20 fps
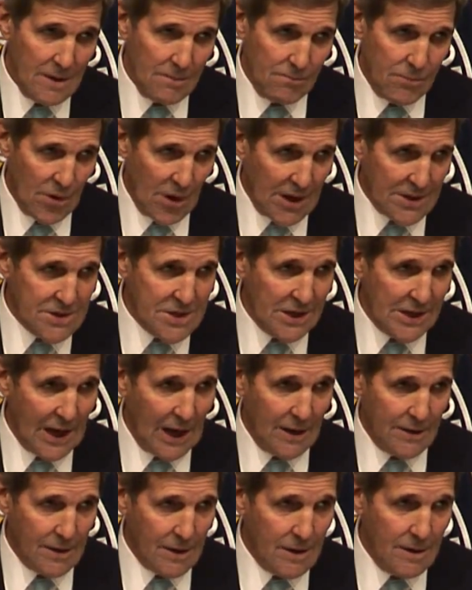brought
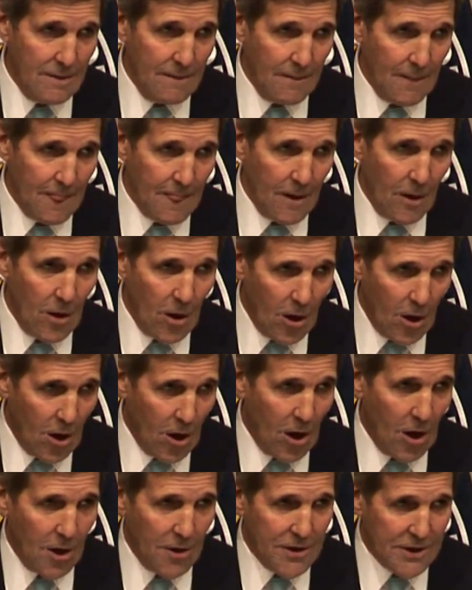together
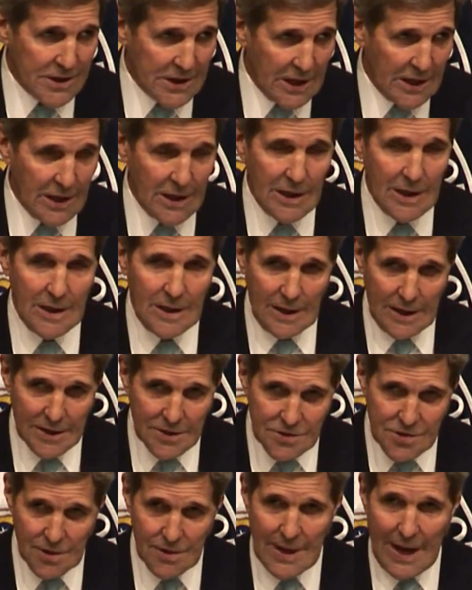all the key
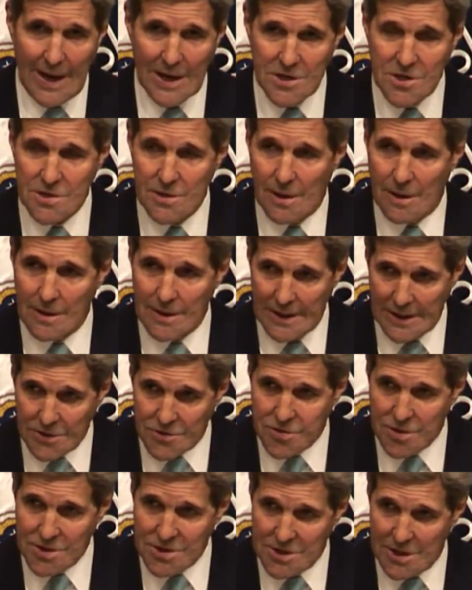international
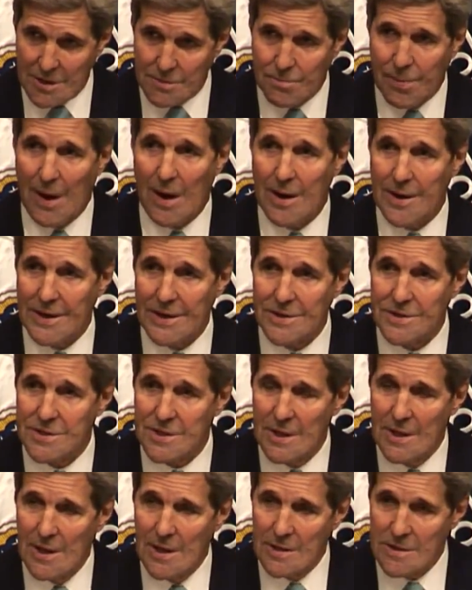interested
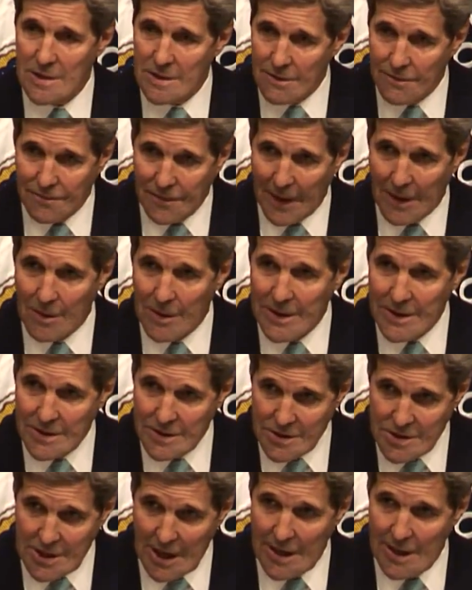parties to the
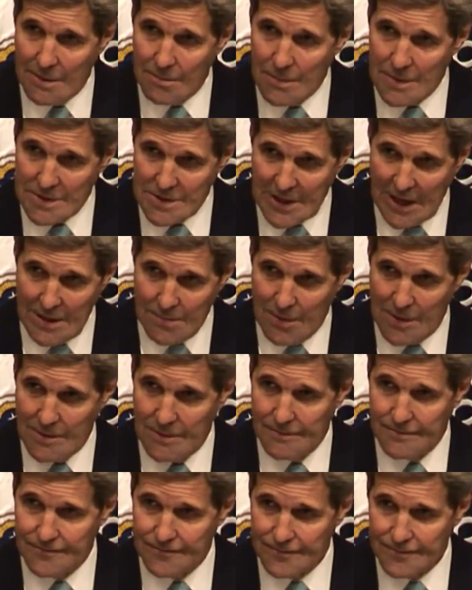very same table.
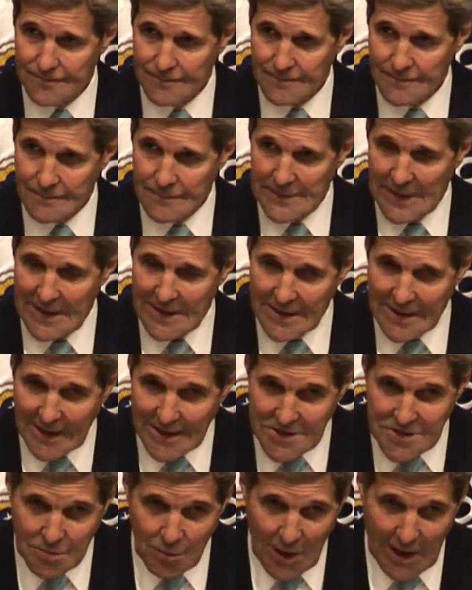And
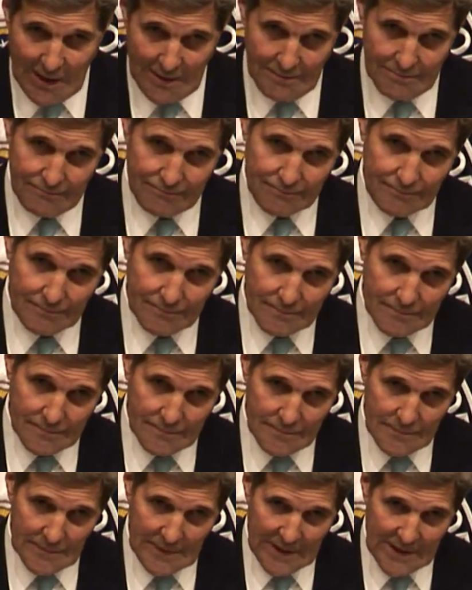guess what?
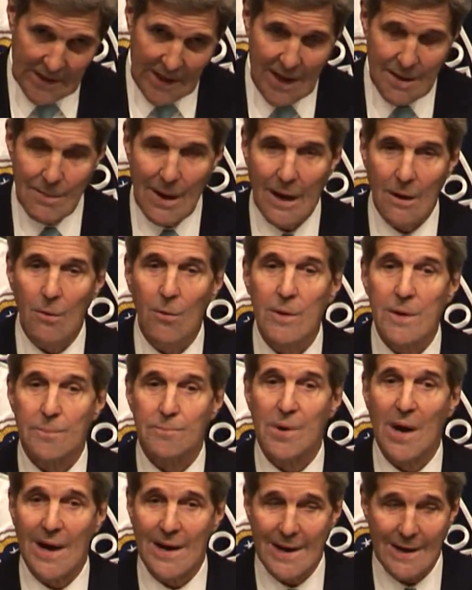It came out with a
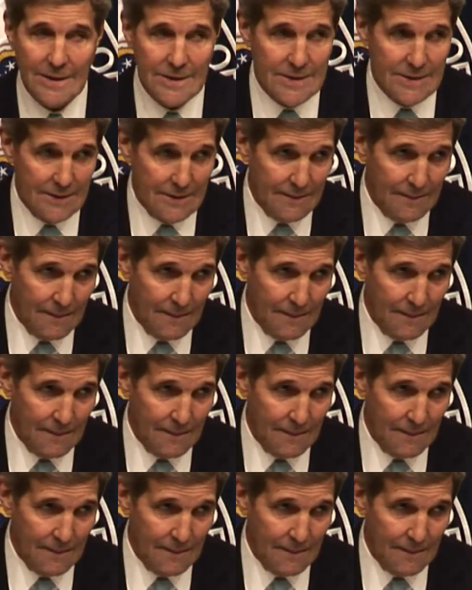product.